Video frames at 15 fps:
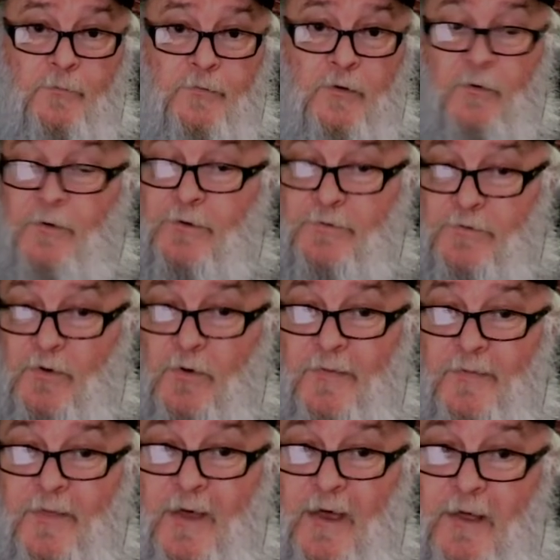
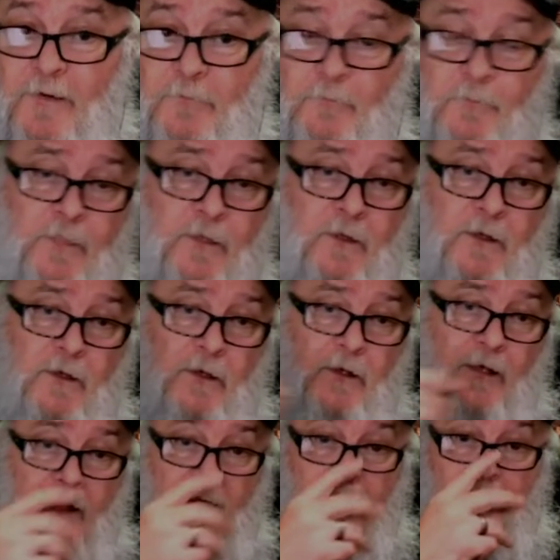enjoyed that.
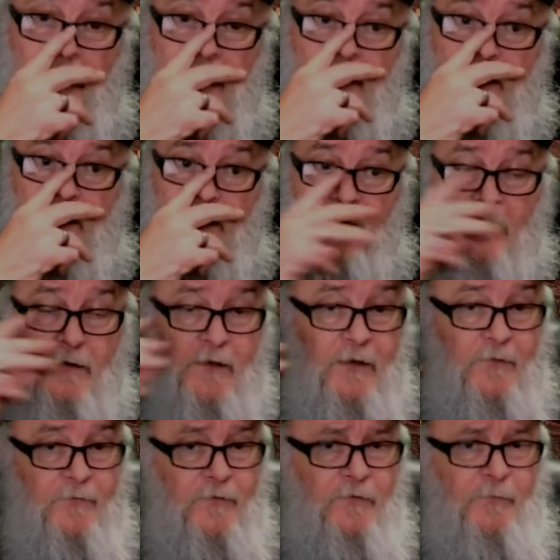And
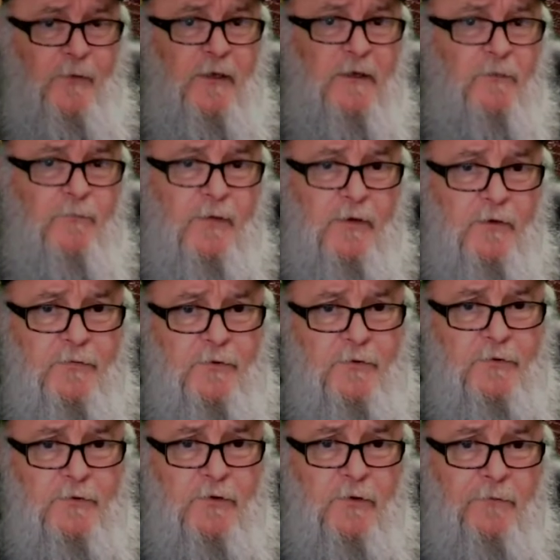if the speed builds
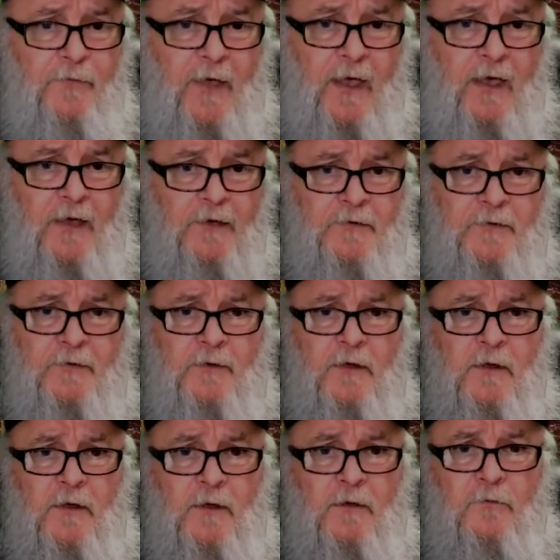are too fast
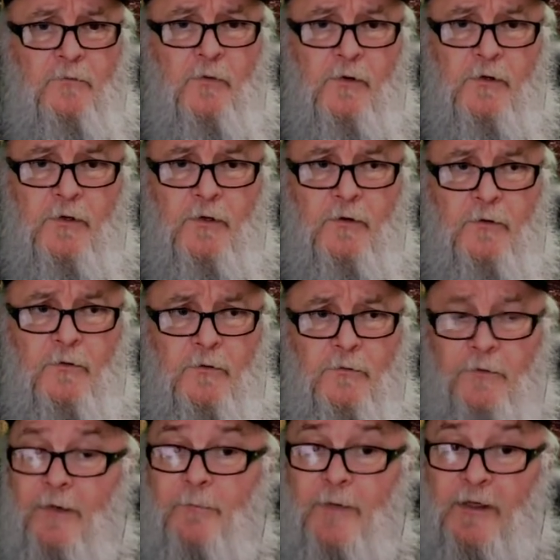for you,
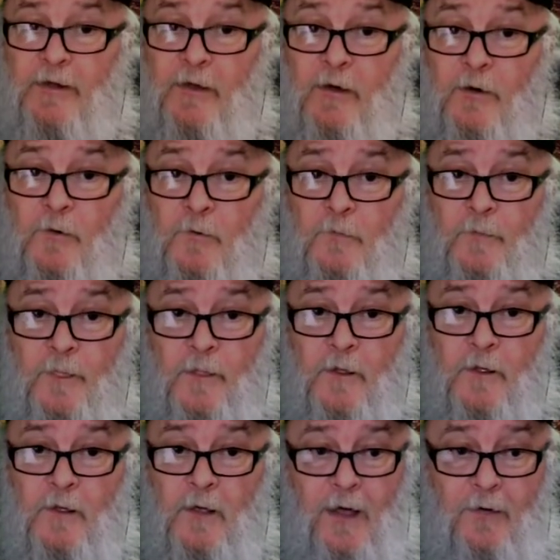let me know.
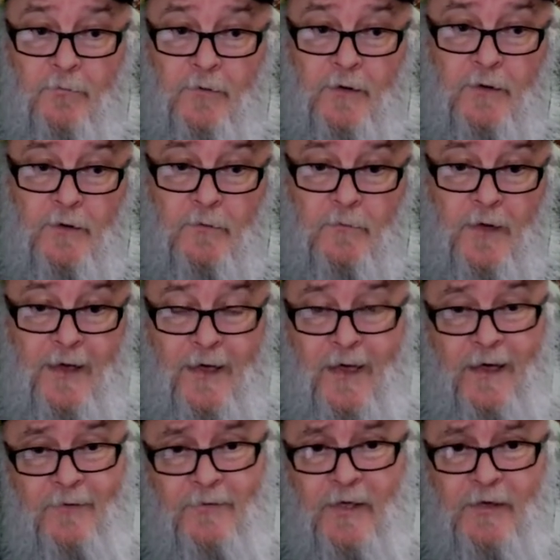I run them.
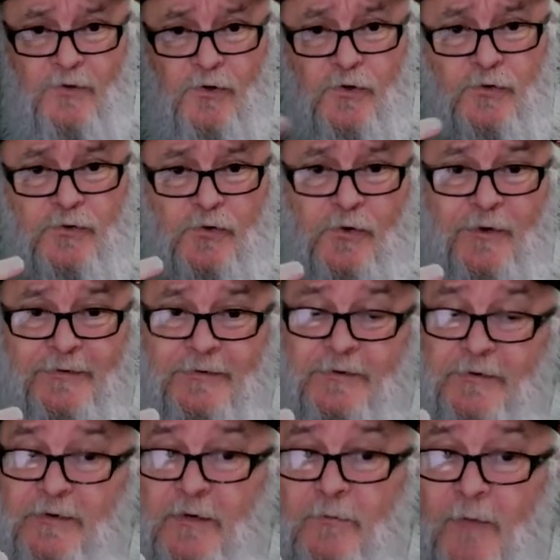I've got two
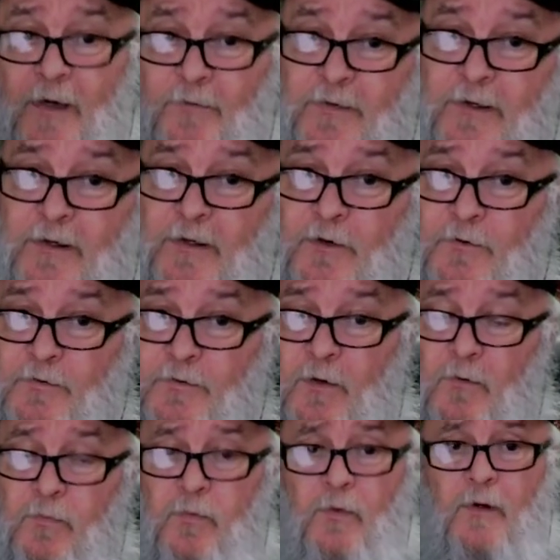choices in my video
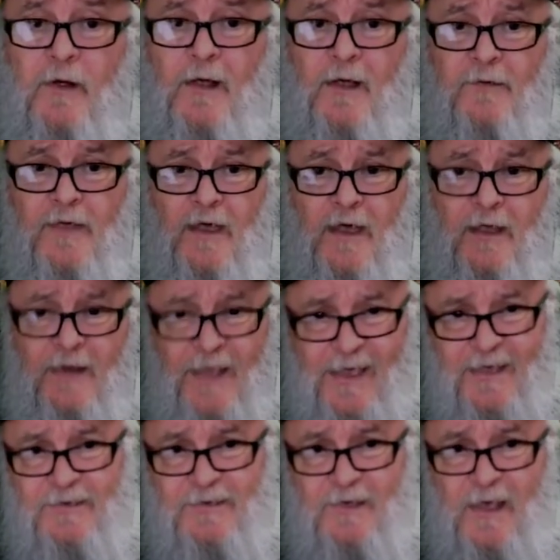software. I've got
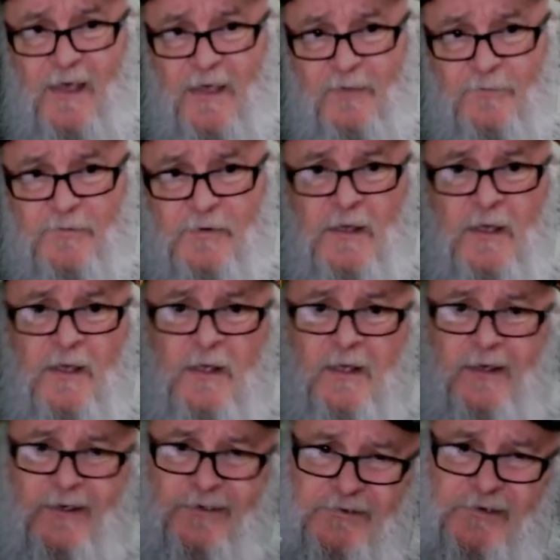8 times
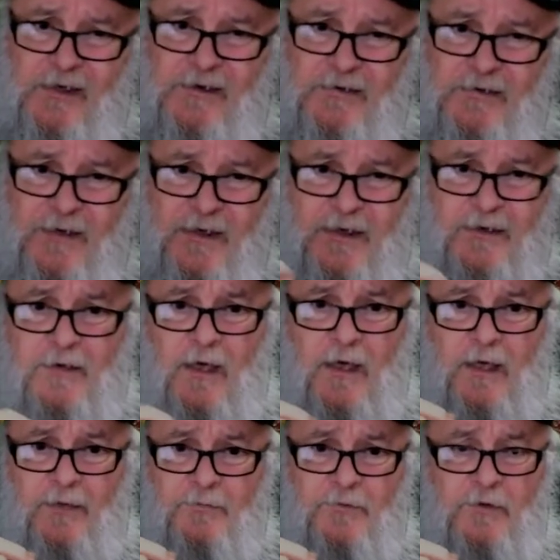and 16
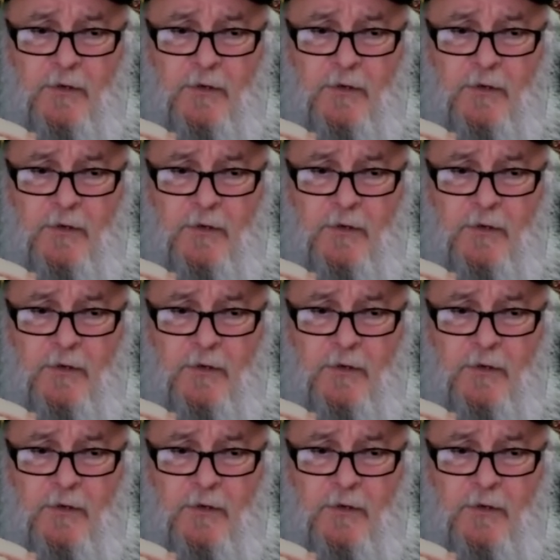times.